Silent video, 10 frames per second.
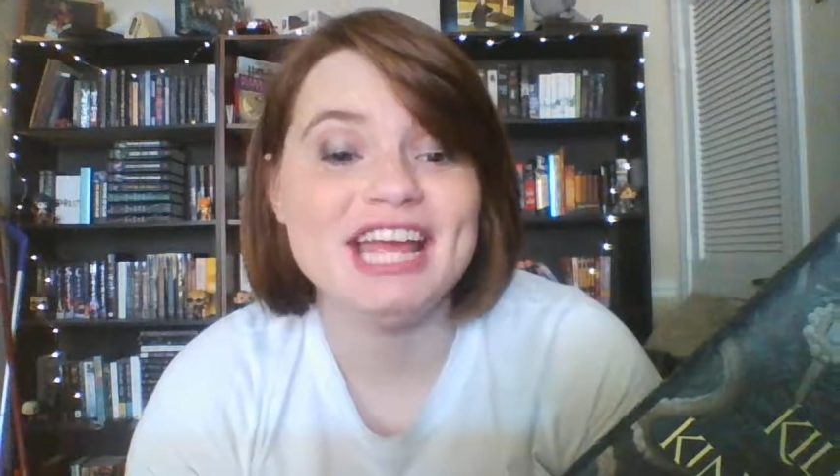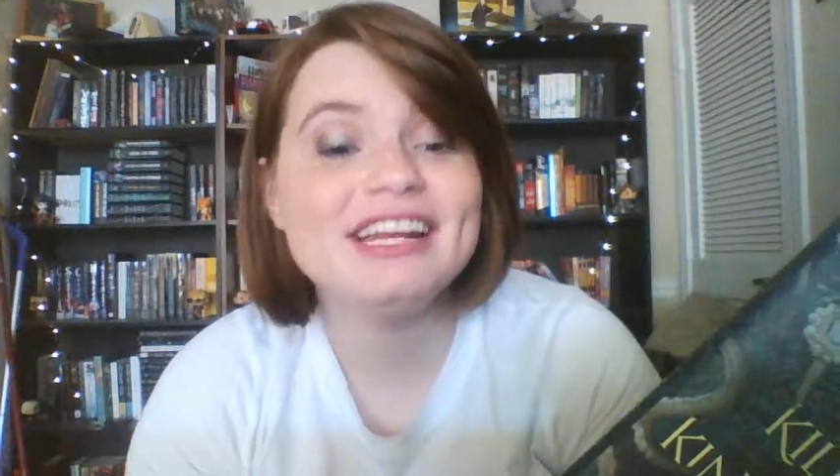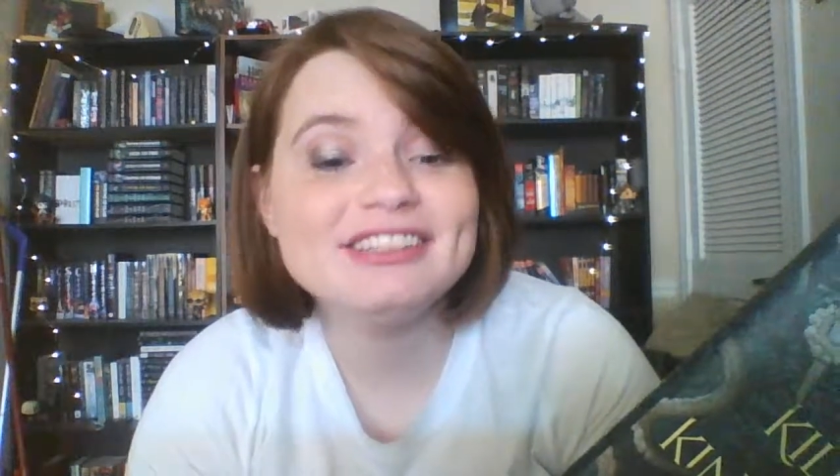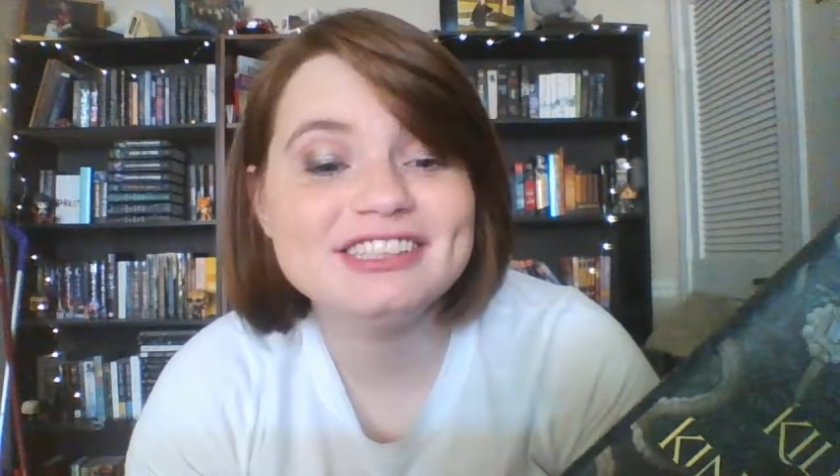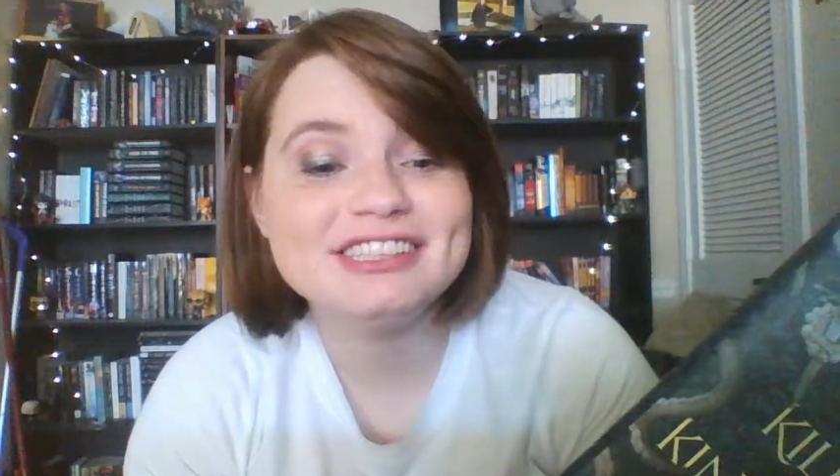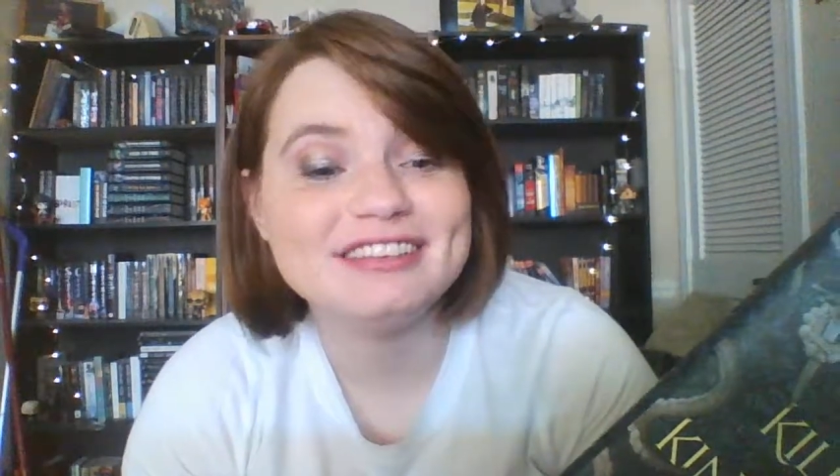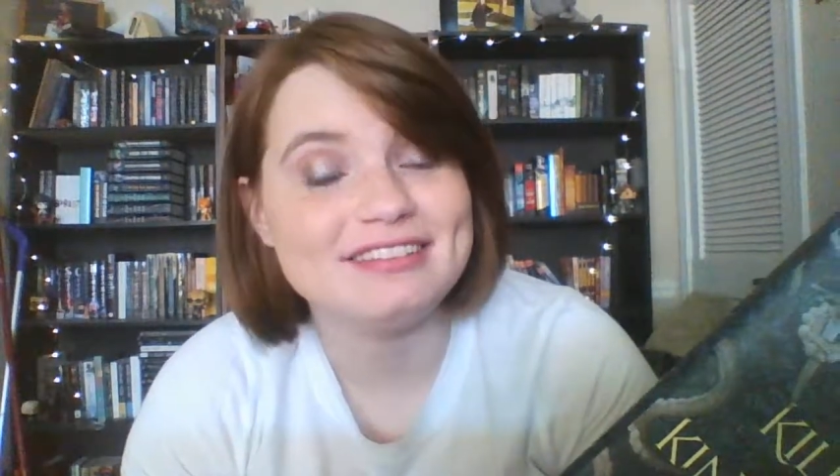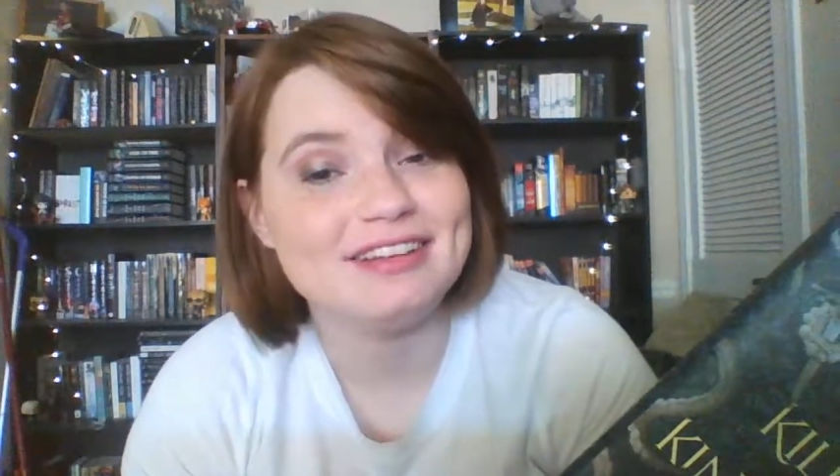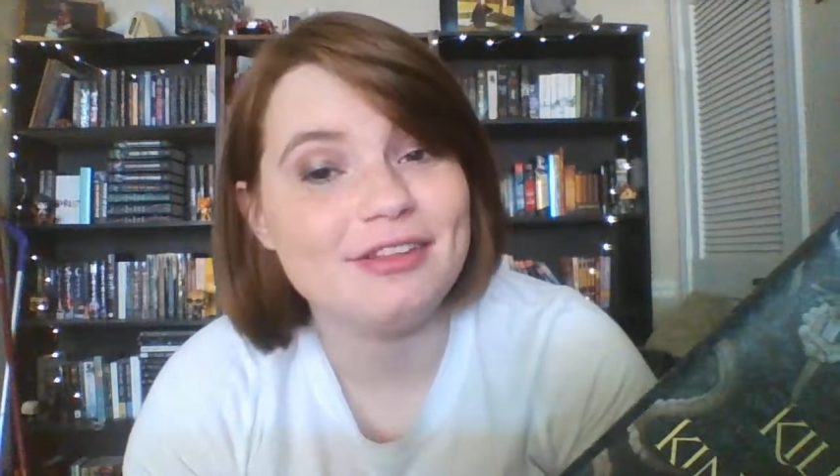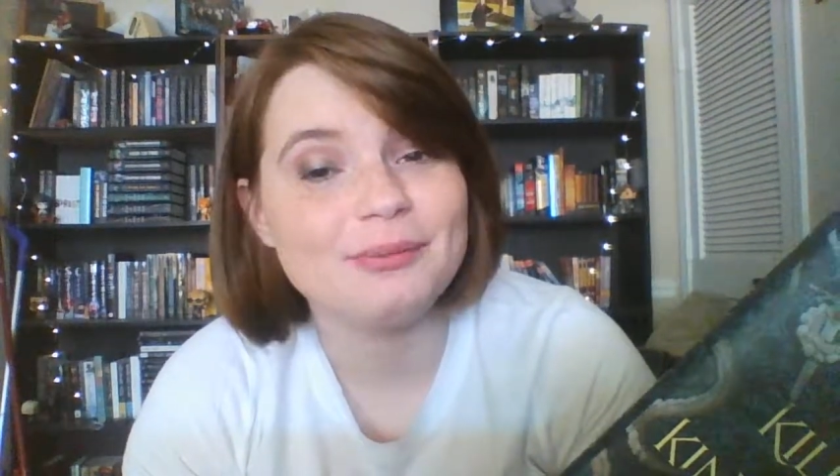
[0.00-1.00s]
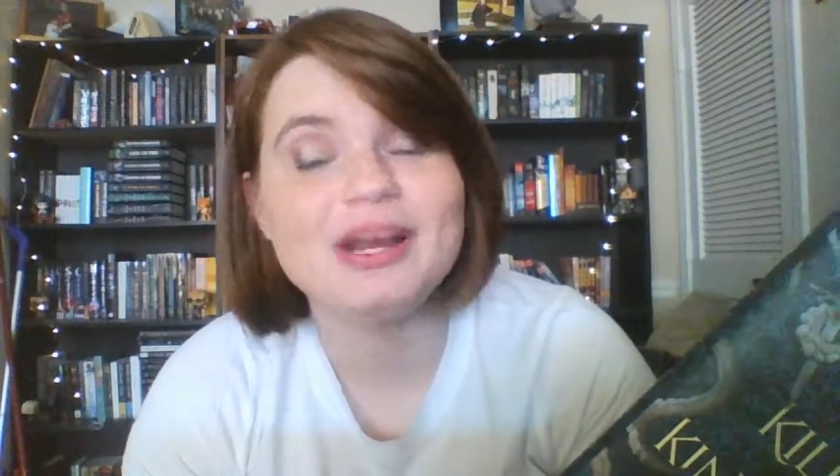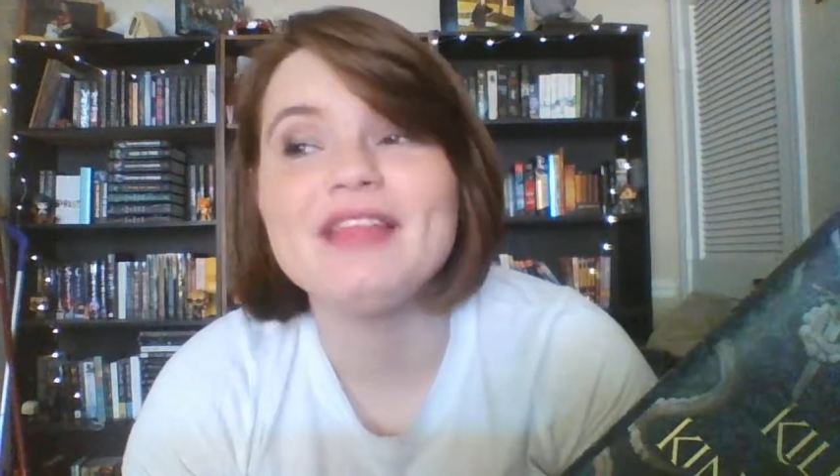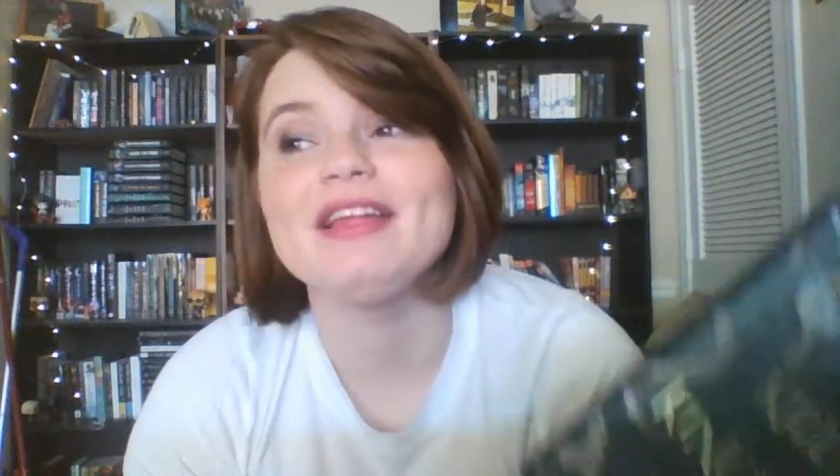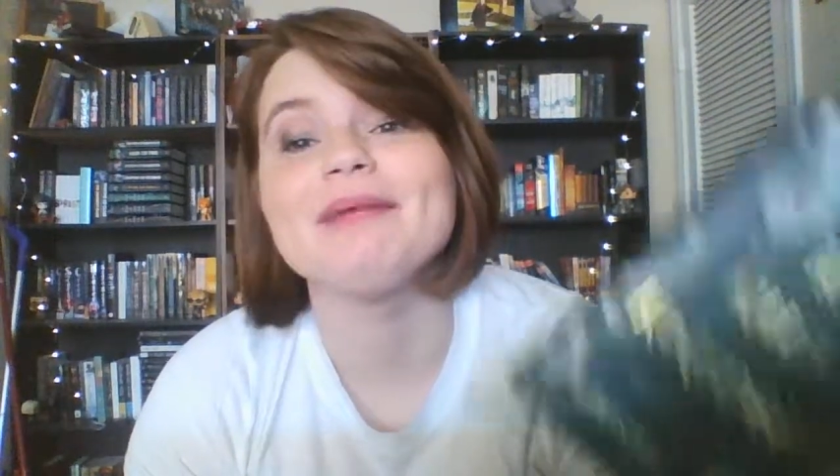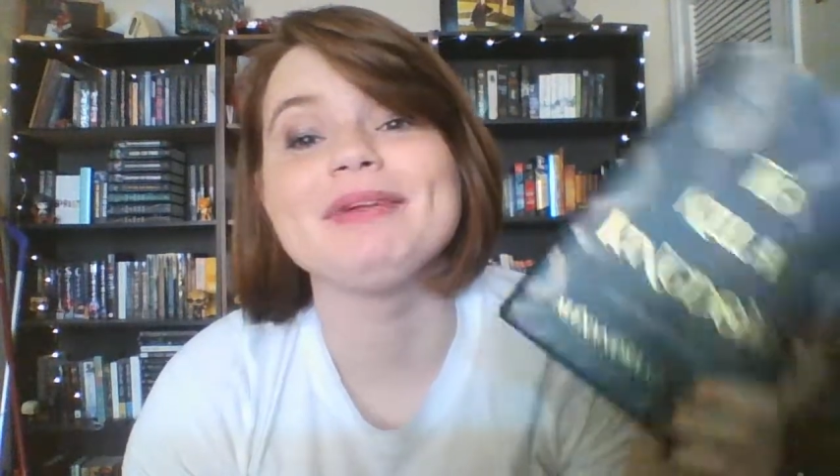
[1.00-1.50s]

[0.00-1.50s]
Anderson, because that's another one, and then I'm